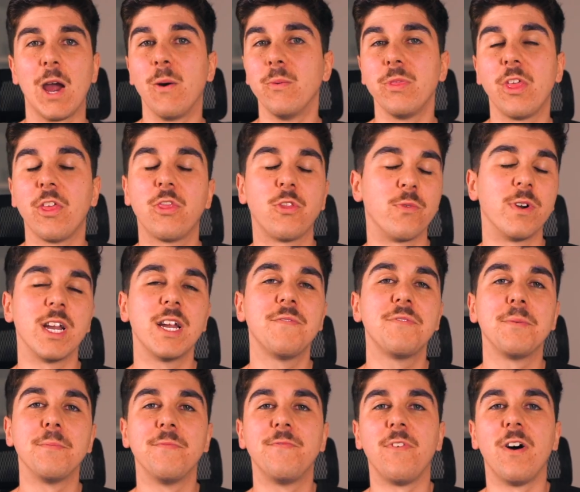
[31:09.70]
And when the three of
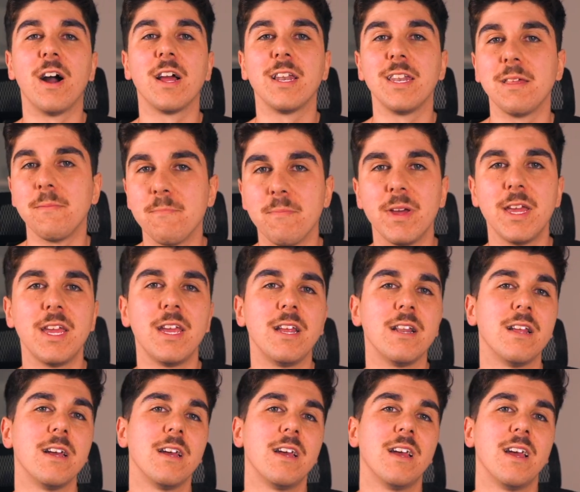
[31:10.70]
them finally meet,
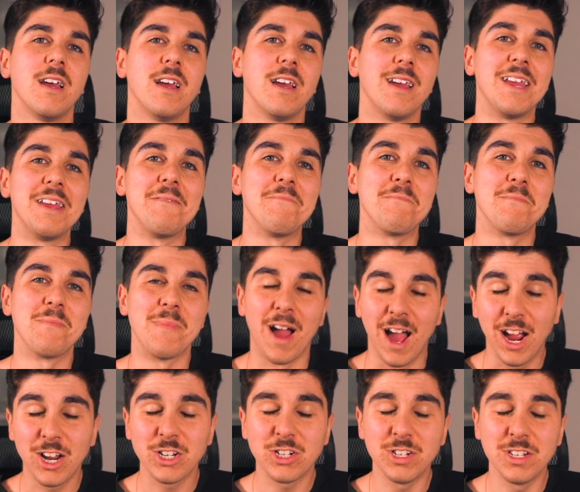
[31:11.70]
he
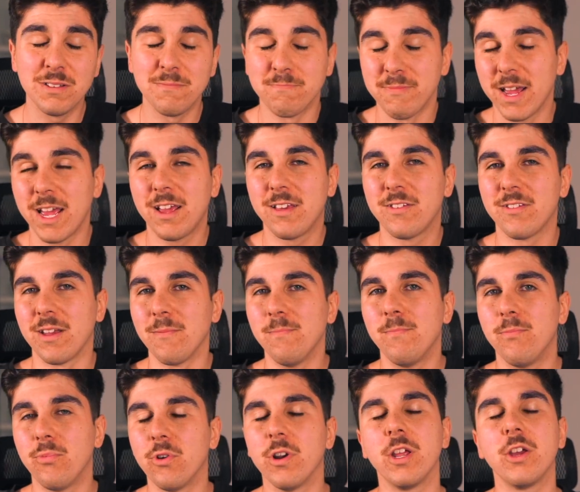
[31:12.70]
actually makes a
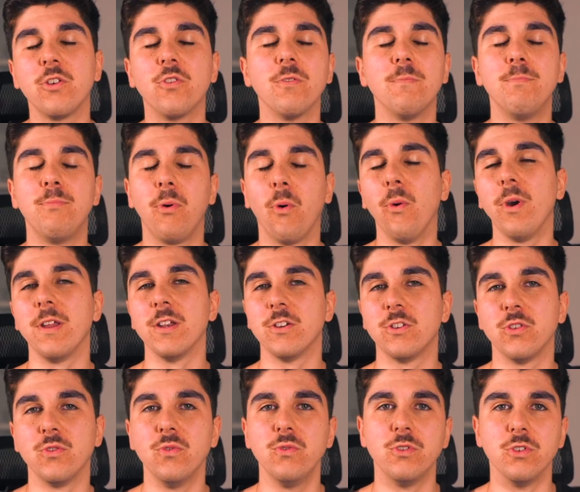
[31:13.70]
pretty good point
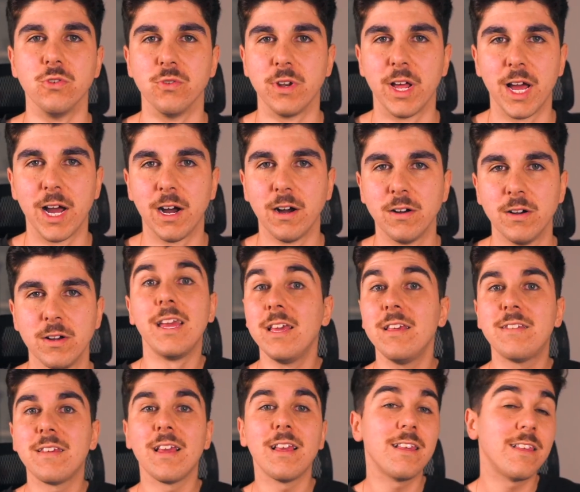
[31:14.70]
to Judau. He
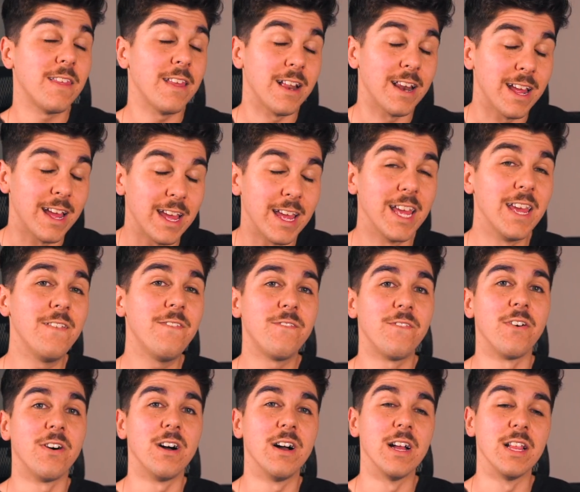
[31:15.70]
says that he
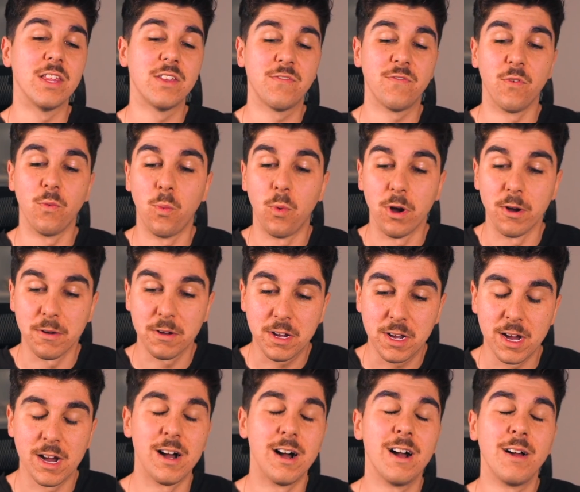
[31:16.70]
fights for what
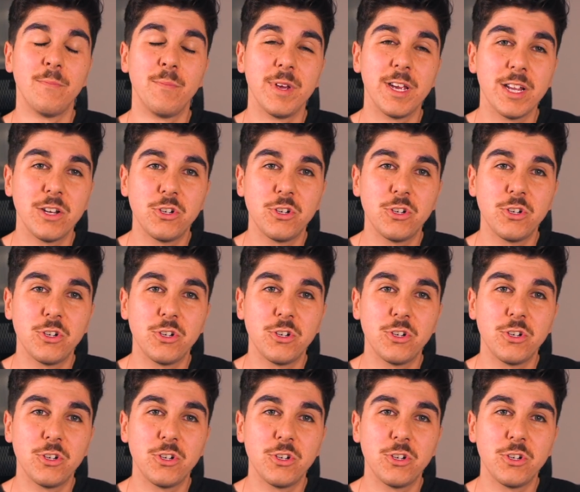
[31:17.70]
can't be